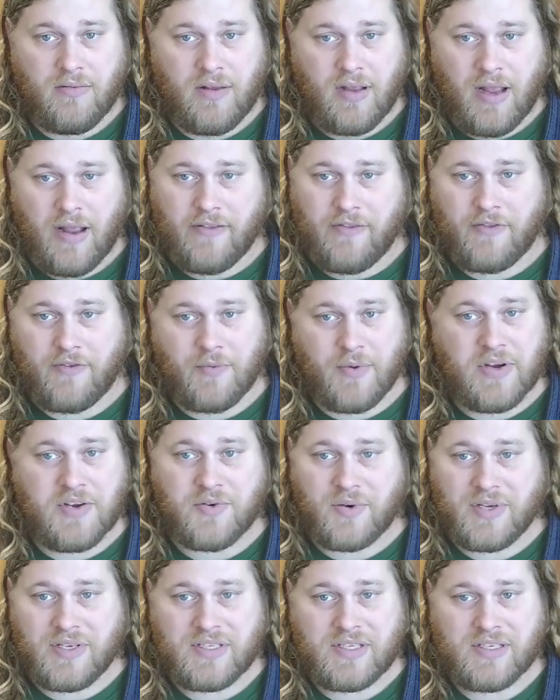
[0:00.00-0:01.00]
and 3
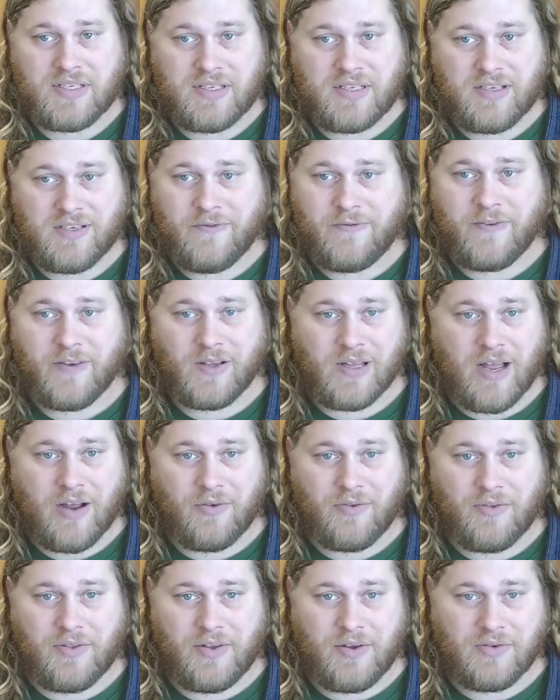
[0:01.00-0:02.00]
choices to fill
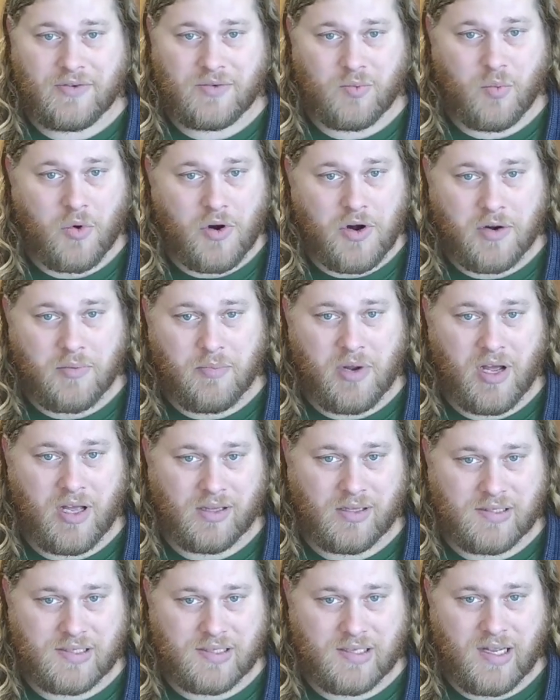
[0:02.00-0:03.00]
out those warrior
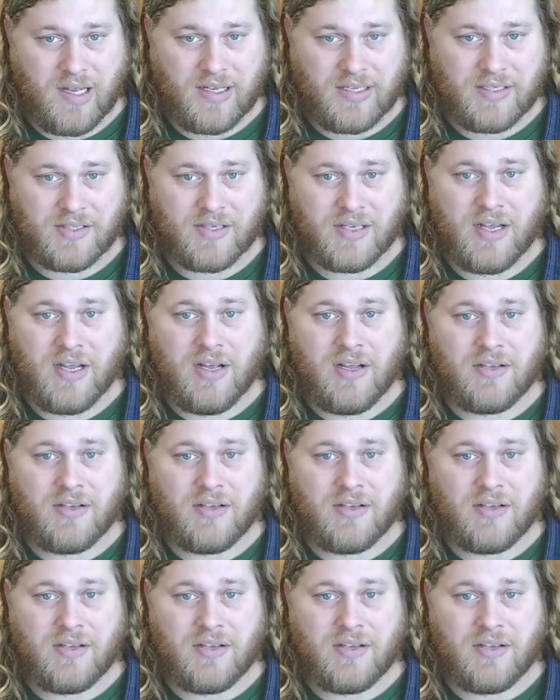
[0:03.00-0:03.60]
model slots,